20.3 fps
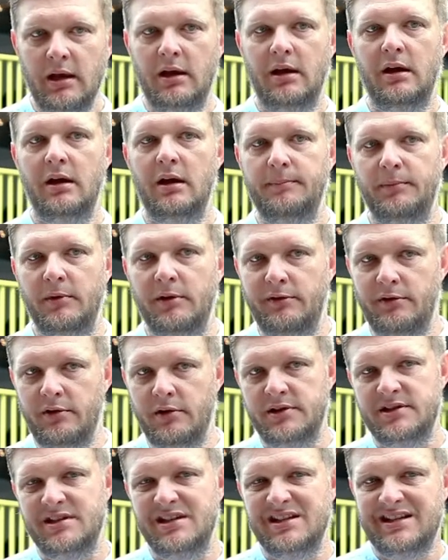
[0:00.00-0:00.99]

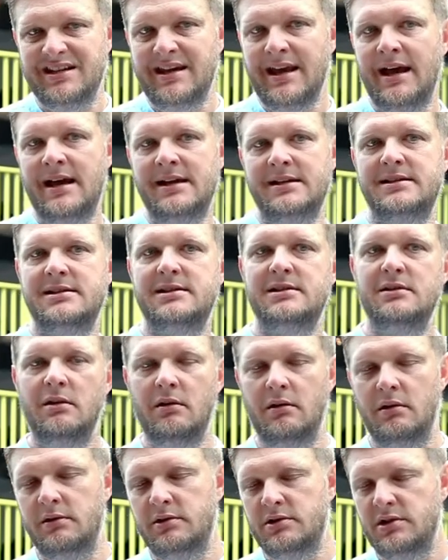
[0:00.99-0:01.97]
Versus gas
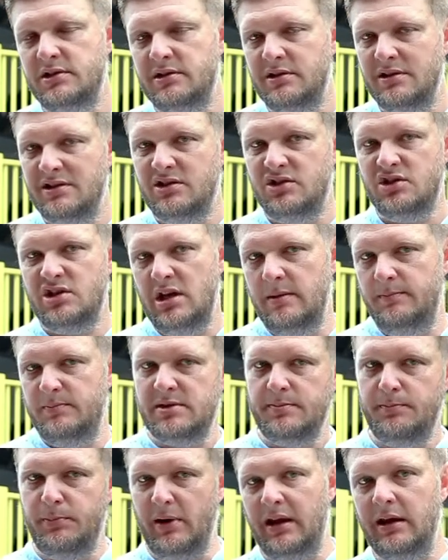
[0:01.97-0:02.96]
or just a
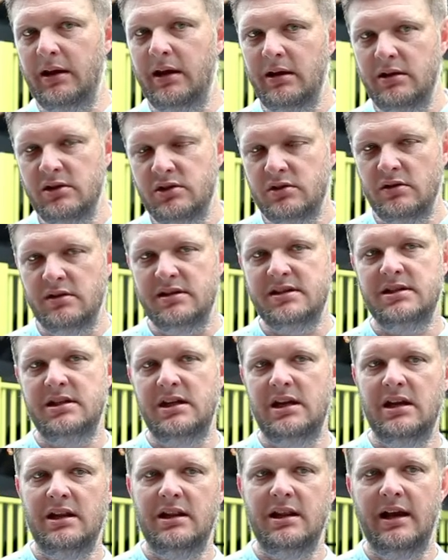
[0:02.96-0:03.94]
cheap spring hinge, you'll
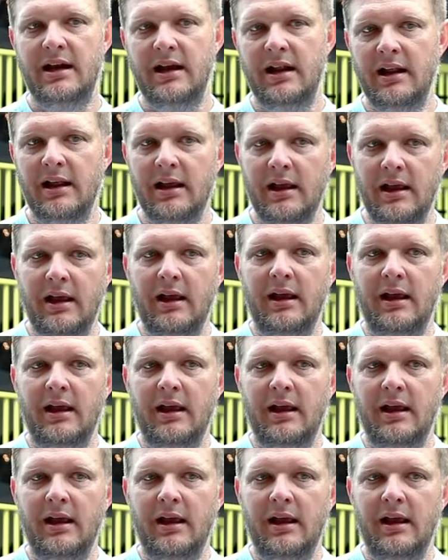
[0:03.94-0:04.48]
see that